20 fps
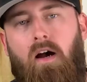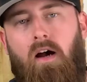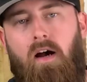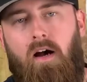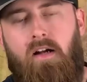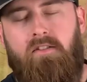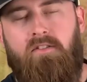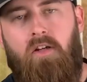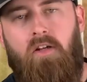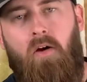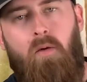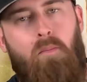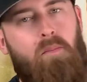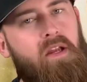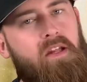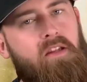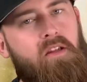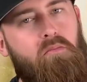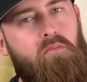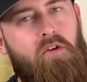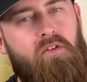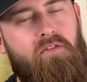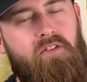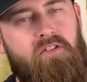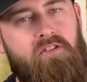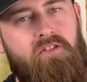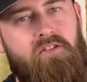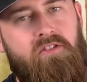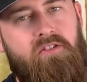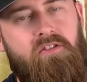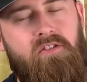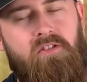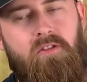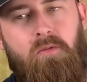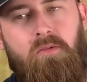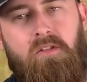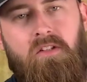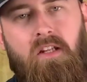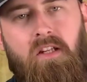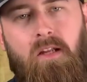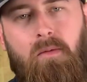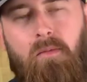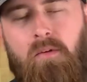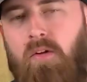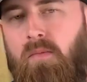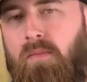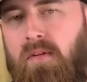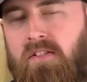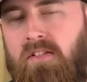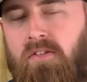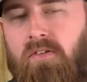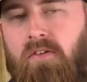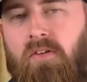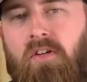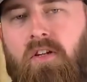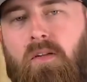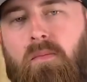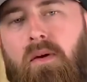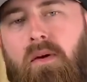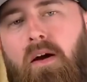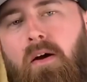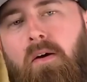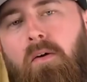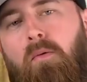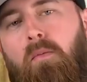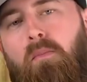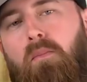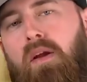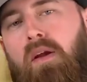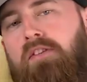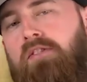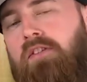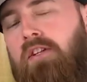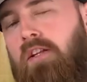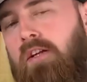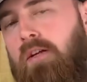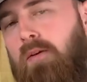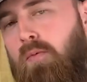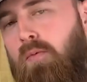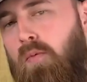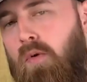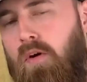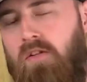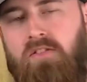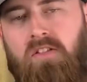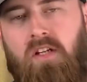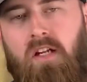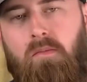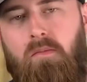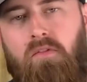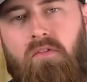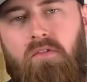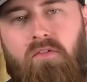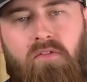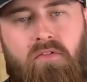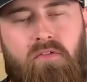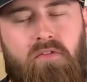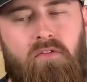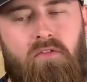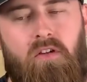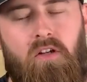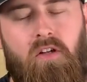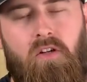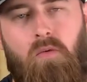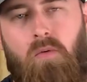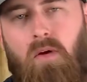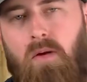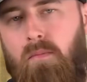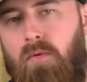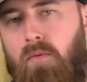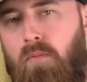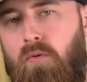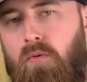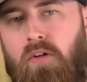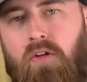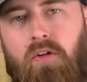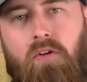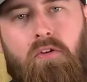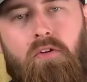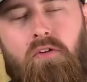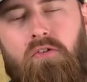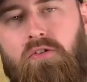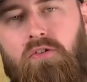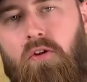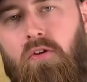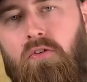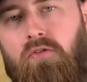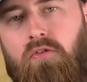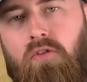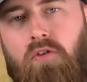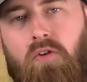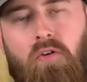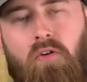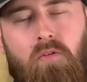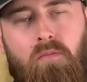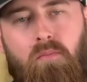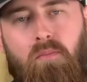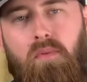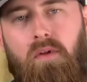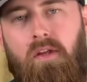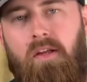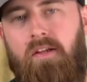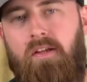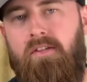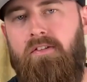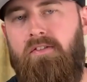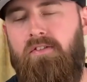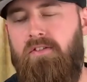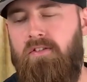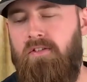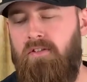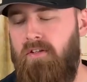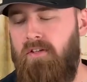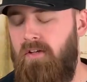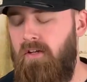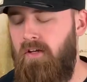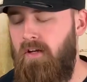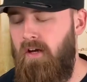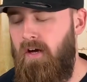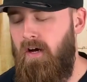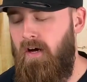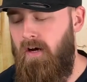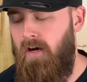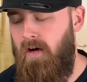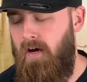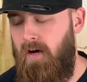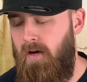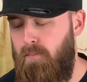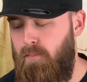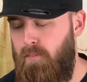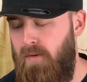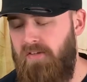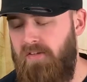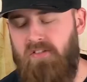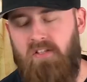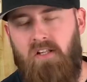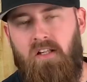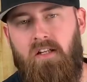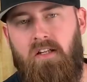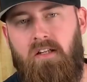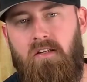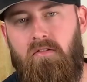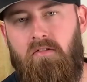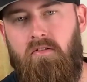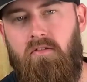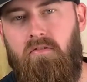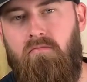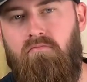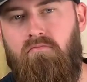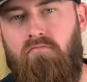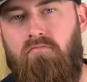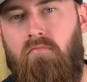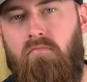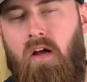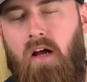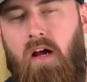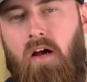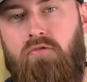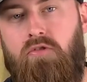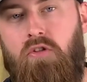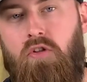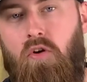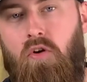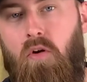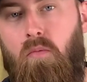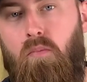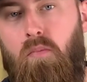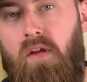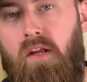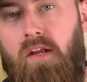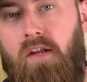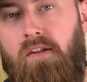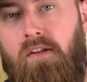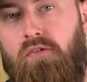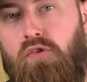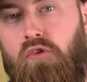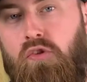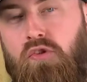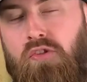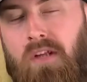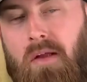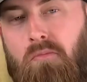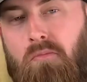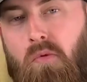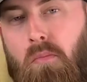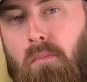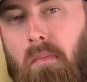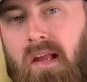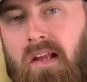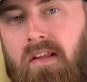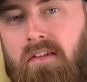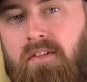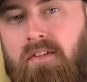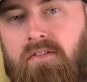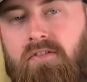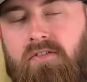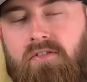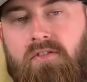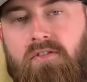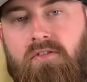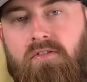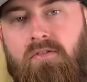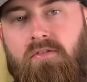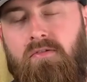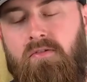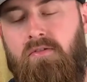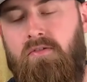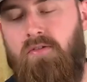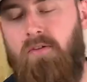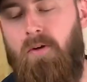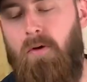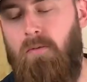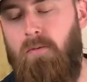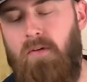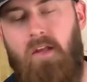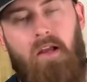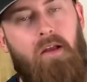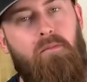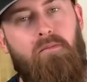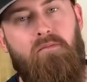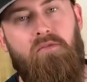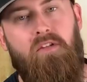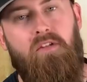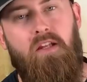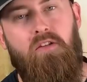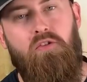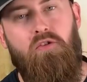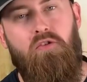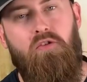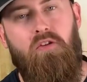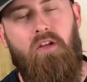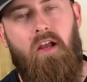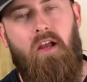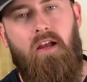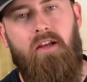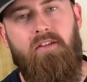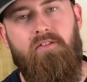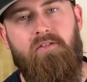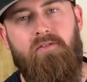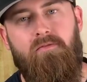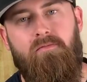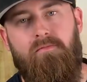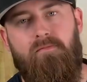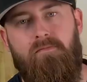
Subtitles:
How's it going, Bearded Brothers? So today we're going to be talking about basically what type of equipment we use on cutting beards and basically how to cut a beard and just general maintenance. So yeah, stay tuned, guys.